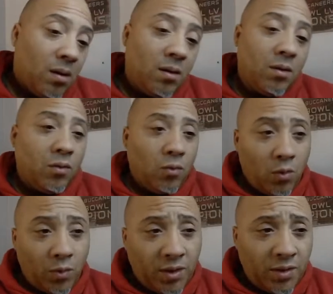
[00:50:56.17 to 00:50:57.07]
What
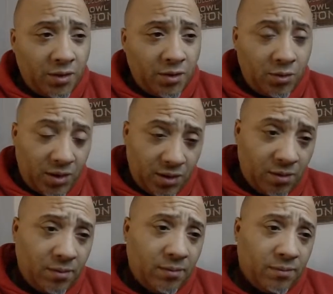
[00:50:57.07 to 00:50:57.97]
we're gonna do
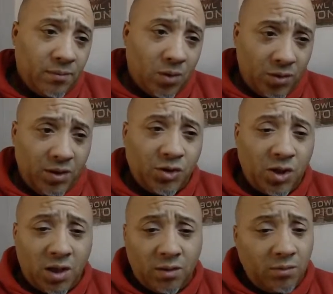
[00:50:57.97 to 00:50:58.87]
here on this
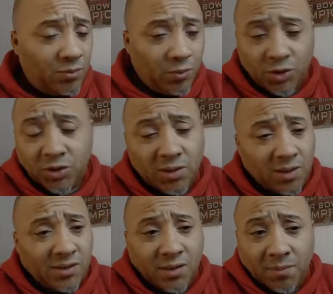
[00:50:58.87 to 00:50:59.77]
channel is we're just gonna
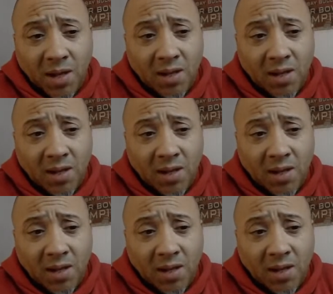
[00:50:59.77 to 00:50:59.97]
sit back and